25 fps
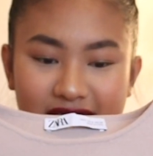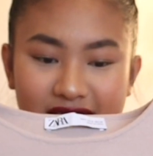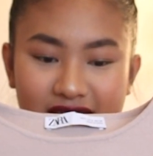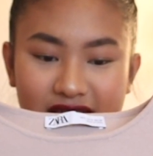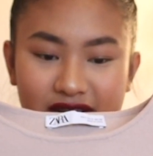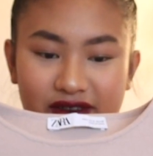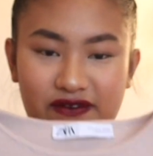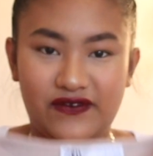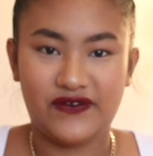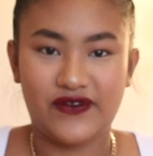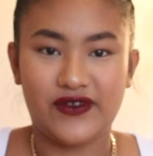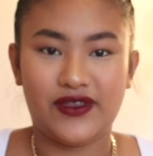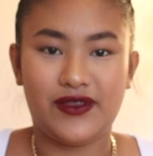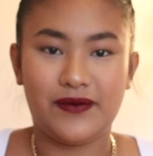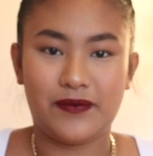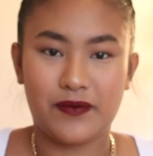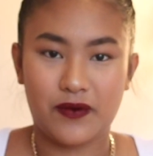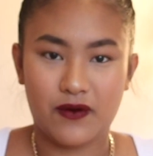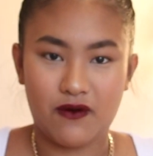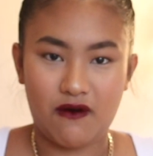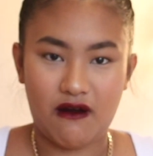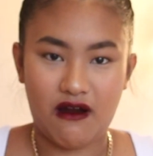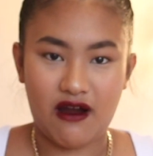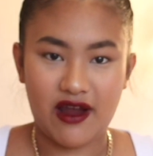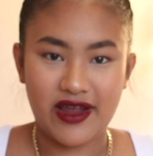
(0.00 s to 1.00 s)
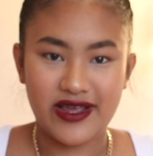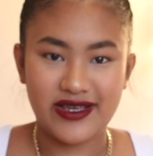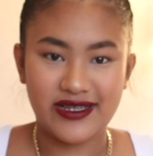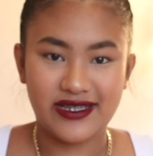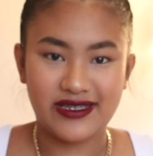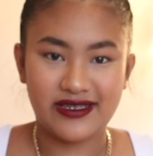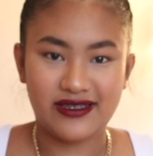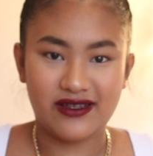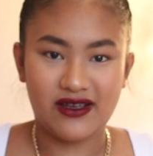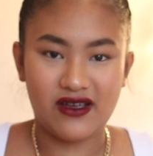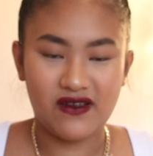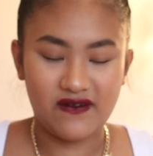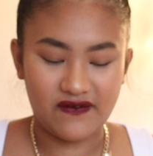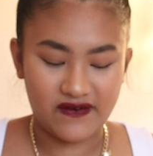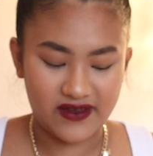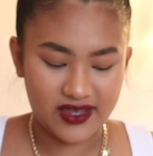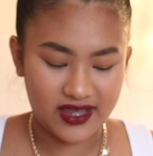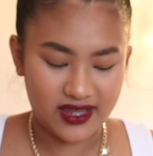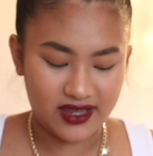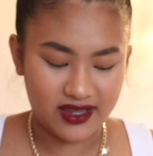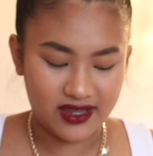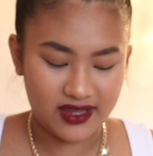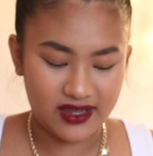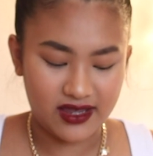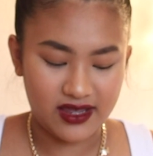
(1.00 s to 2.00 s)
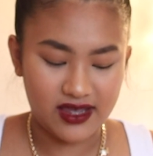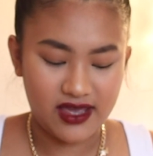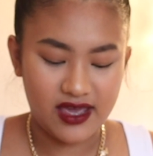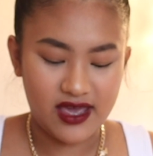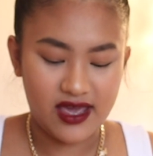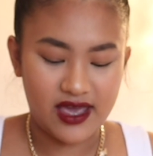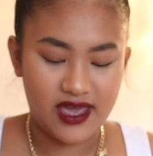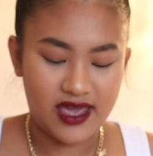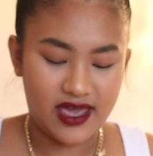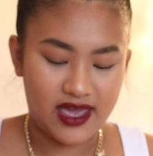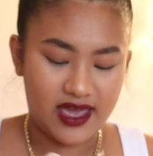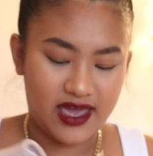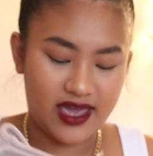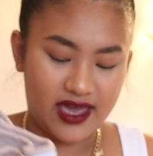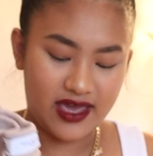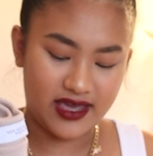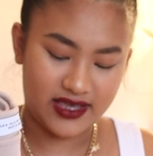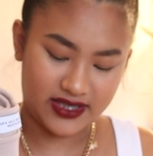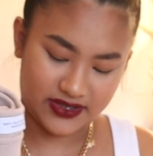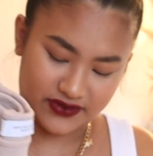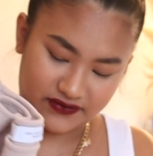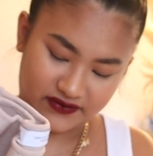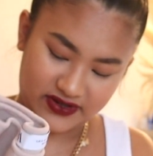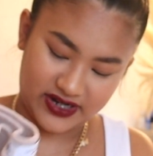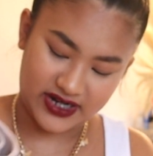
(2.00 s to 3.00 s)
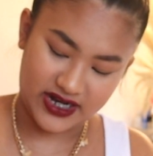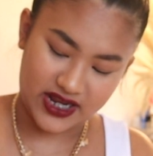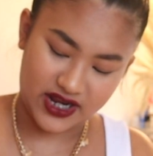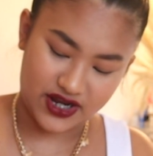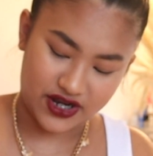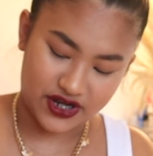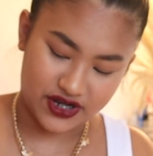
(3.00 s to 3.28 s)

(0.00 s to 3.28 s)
and for the price of it, it's really